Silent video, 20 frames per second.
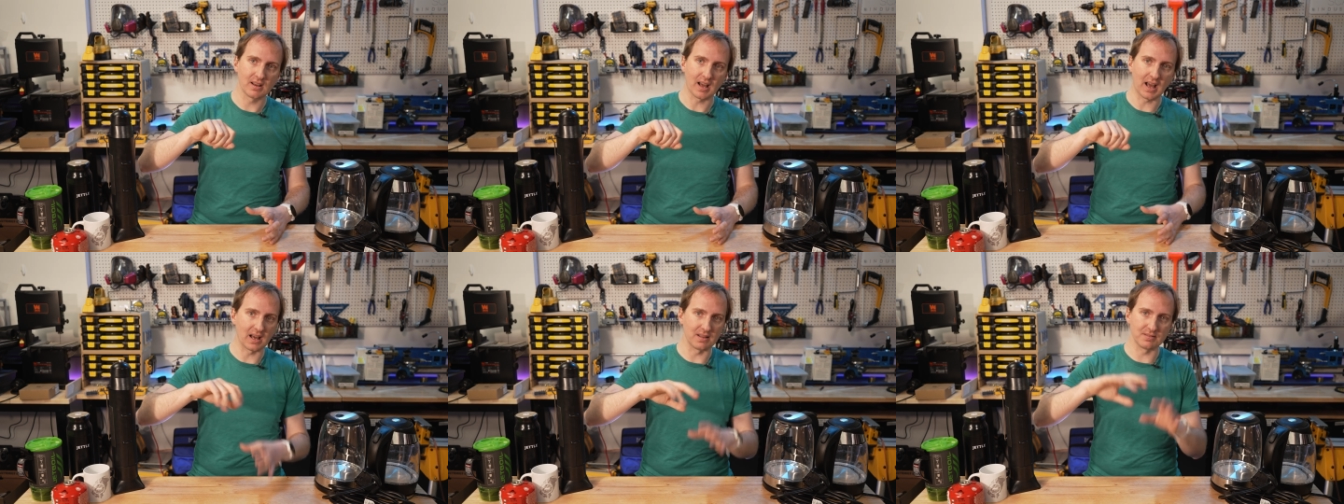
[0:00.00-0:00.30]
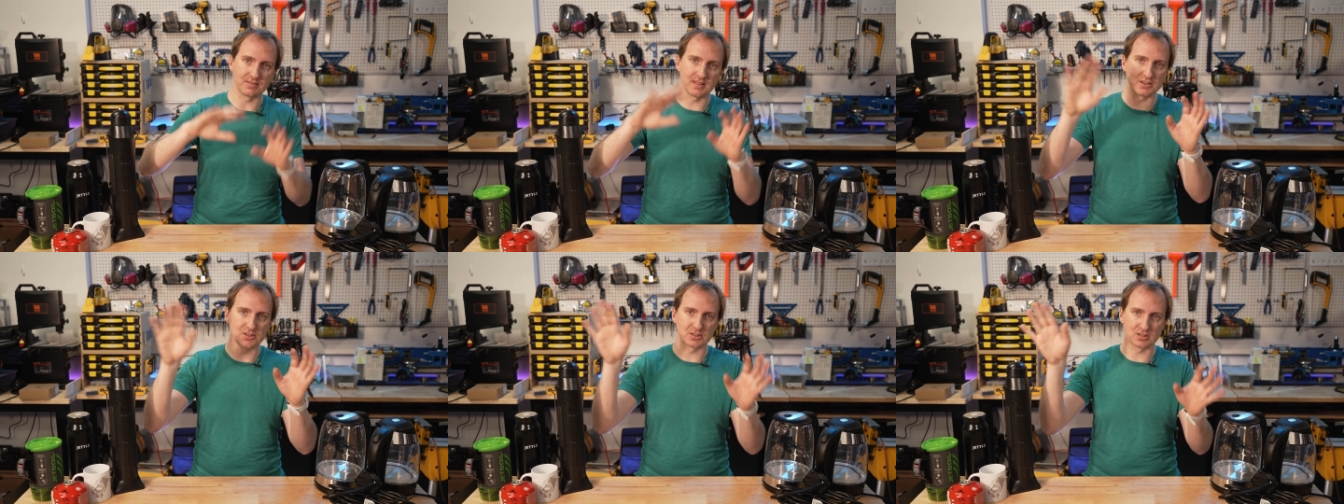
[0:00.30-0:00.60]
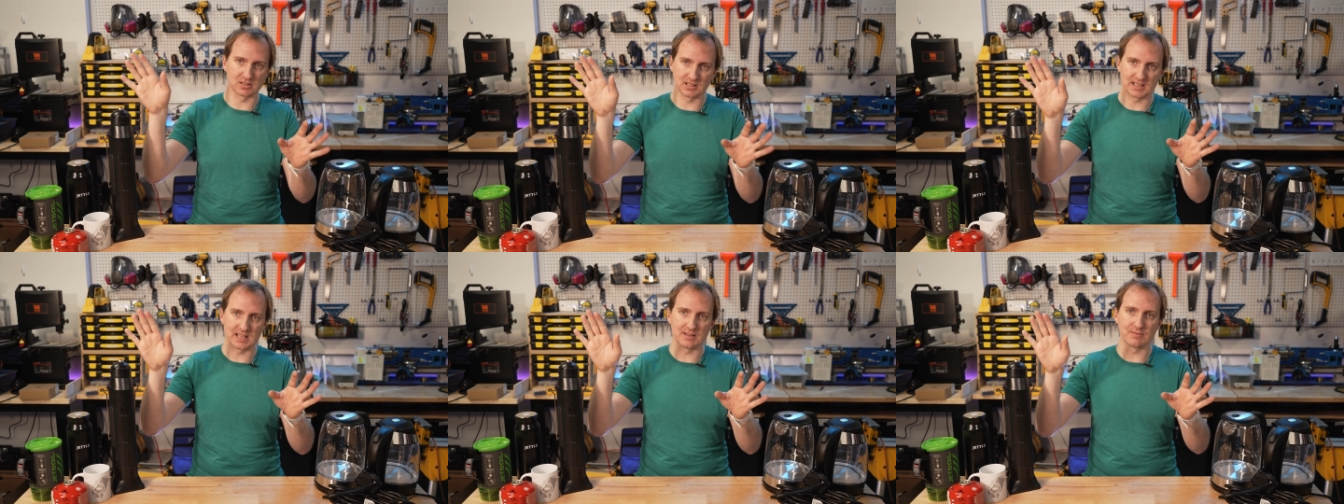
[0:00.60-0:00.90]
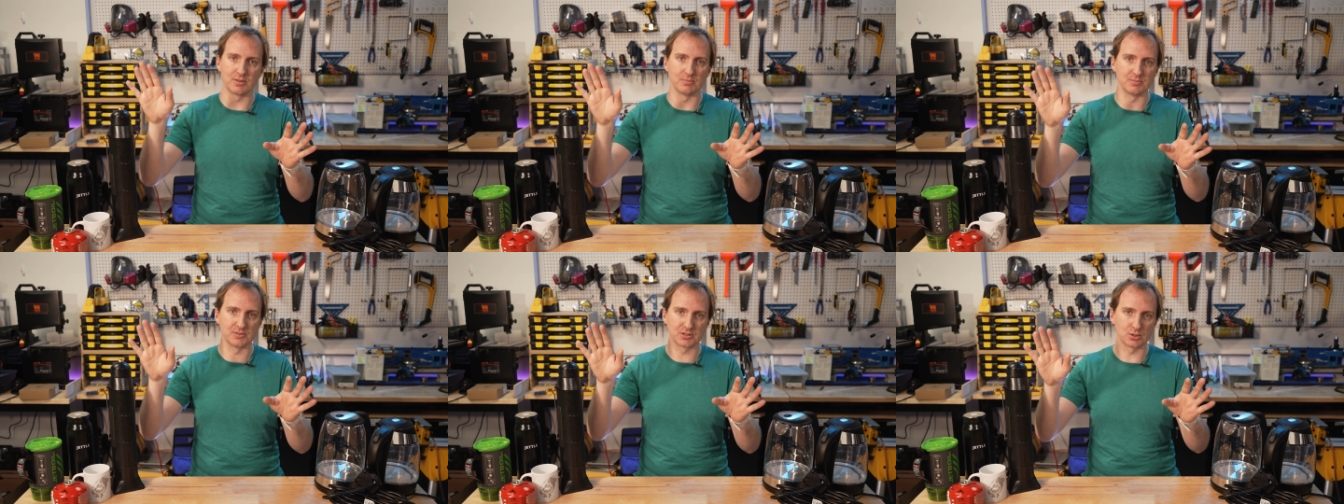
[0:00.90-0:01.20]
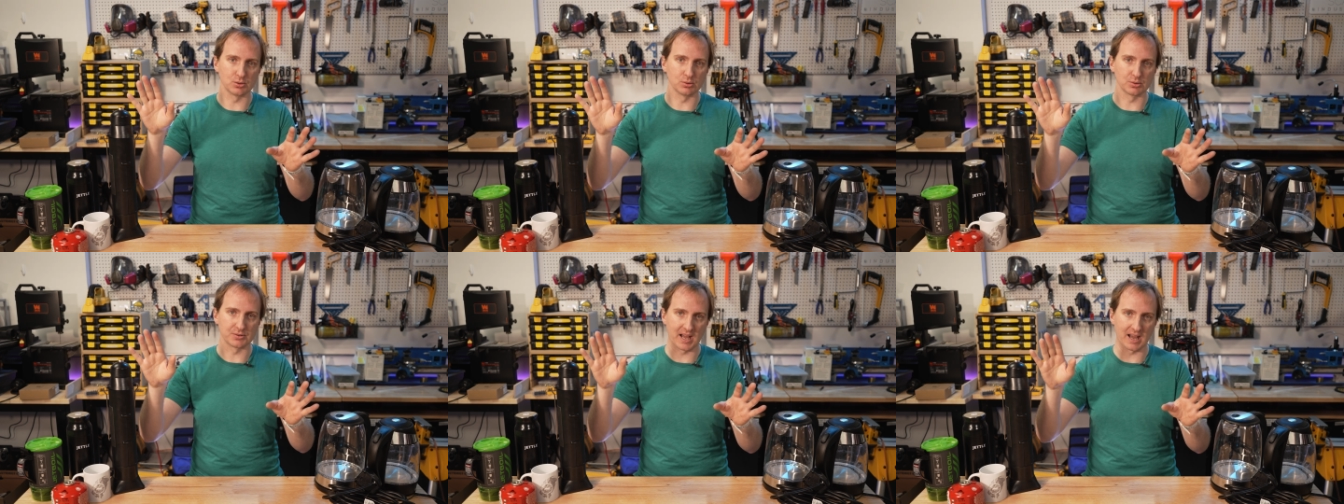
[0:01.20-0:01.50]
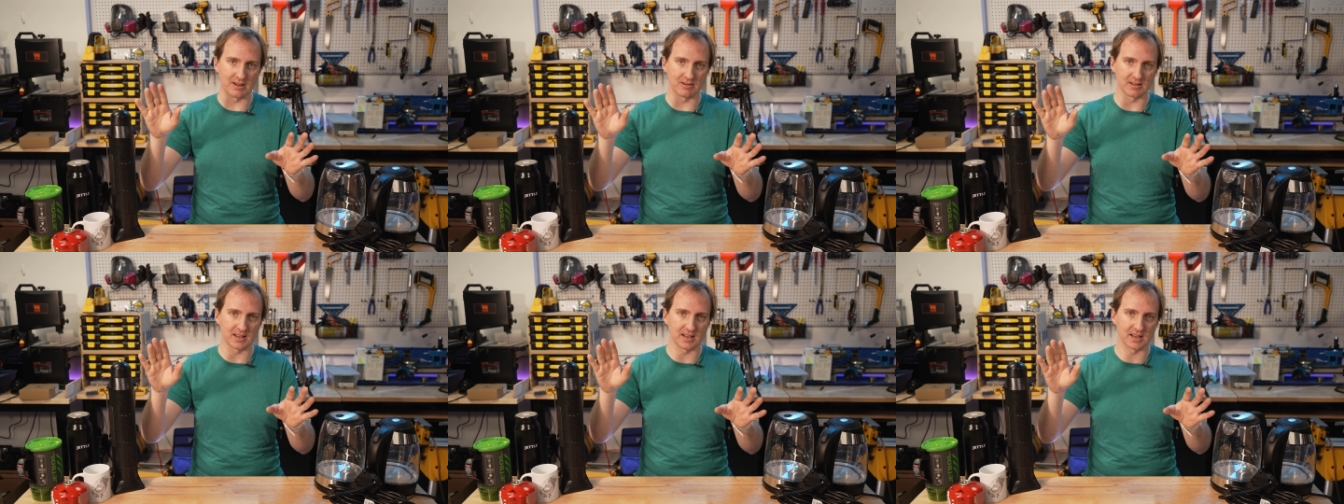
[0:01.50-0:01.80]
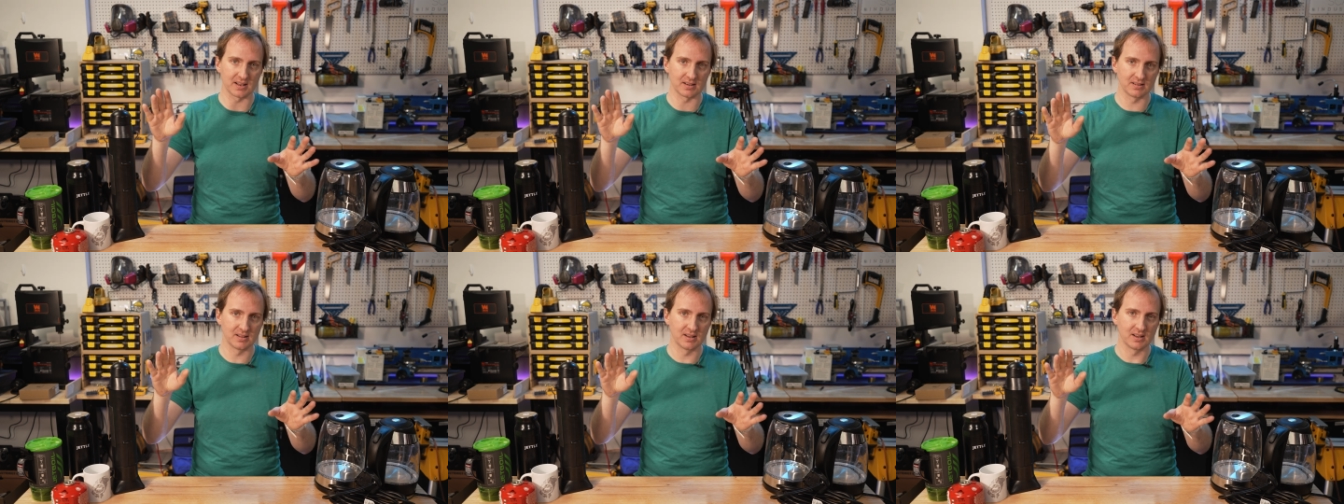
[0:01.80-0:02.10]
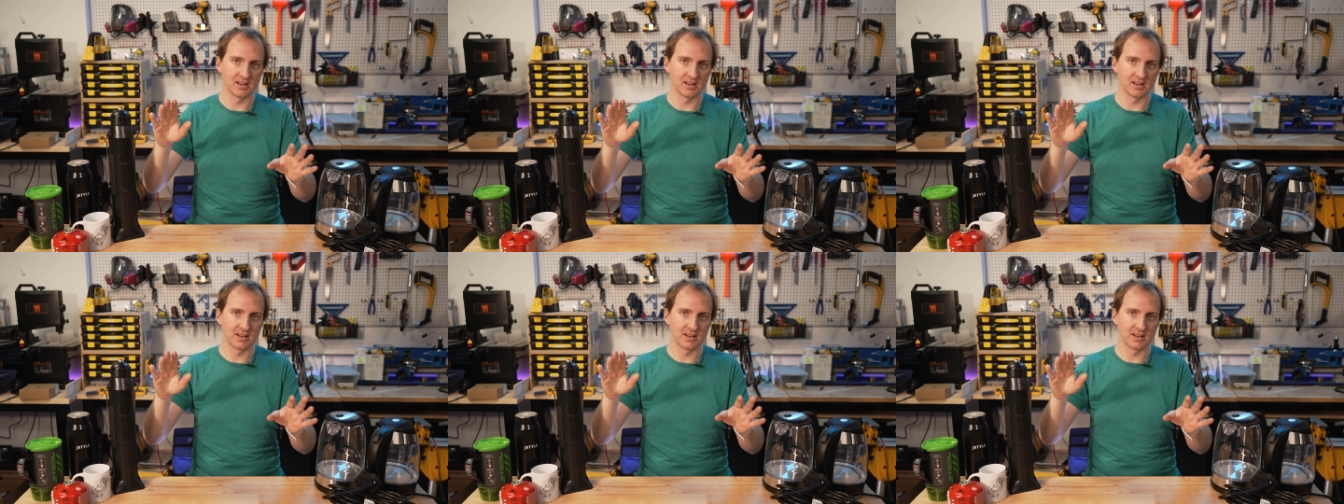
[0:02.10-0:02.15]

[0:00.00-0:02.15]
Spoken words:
and then just leave them to cool down again.